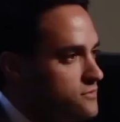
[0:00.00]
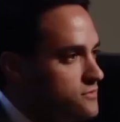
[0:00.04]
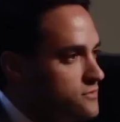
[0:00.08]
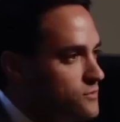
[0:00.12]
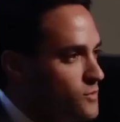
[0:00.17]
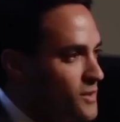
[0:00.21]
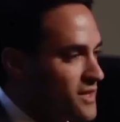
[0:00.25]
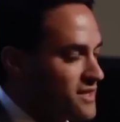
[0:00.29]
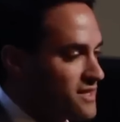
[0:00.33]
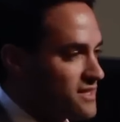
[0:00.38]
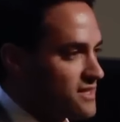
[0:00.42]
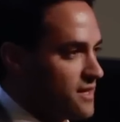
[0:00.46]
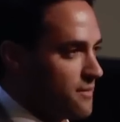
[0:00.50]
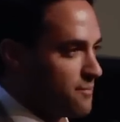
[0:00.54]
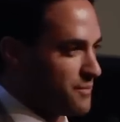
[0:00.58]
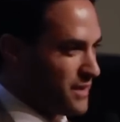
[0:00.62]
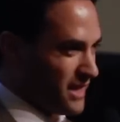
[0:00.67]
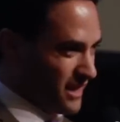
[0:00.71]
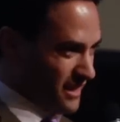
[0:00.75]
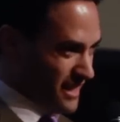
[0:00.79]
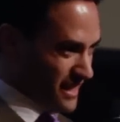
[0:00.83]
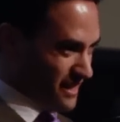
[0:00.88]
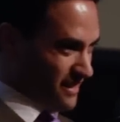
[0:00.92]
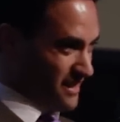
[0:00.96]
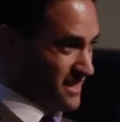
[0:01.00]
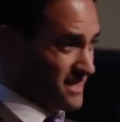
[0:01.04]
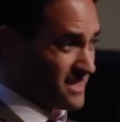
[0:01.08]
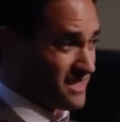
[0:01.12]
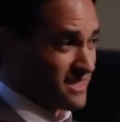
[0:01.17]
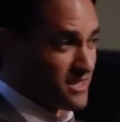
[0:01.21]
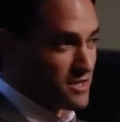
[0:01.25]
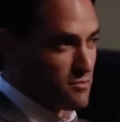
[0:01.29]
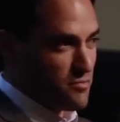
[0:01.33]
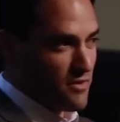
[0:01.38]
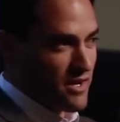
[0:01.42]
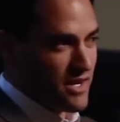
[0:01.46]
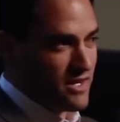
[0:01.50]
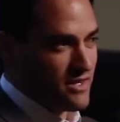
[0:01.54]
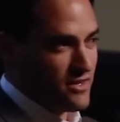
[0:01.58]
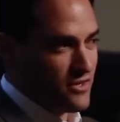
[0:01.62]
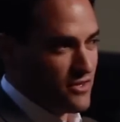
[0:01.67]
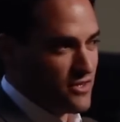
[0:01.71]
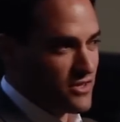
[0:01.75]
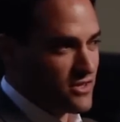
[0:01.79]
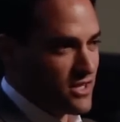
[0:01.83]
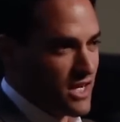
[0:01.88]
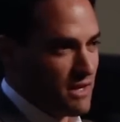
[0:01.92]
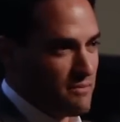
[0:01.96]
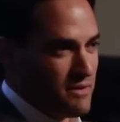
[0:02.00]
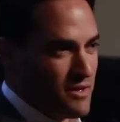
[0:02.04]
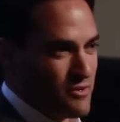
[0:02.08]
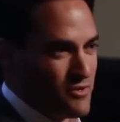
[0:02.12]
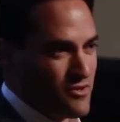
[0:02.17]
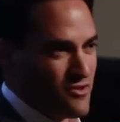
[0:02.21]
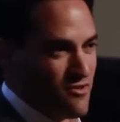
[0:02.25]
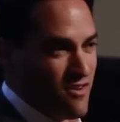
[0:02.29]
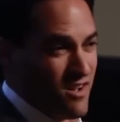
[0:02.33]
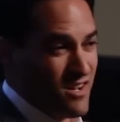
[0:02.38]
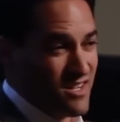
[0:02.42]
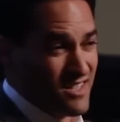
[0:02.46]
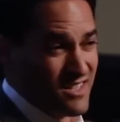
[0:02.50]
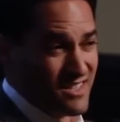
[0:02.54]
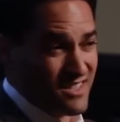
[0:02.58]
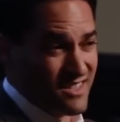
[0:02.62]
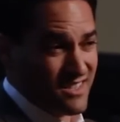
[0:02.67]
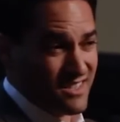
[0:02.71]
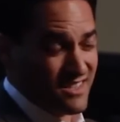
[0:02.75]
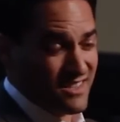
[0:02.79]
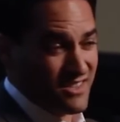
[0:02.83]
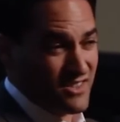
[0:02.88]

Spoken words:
with something like this that's brand new, you're talking about drugs,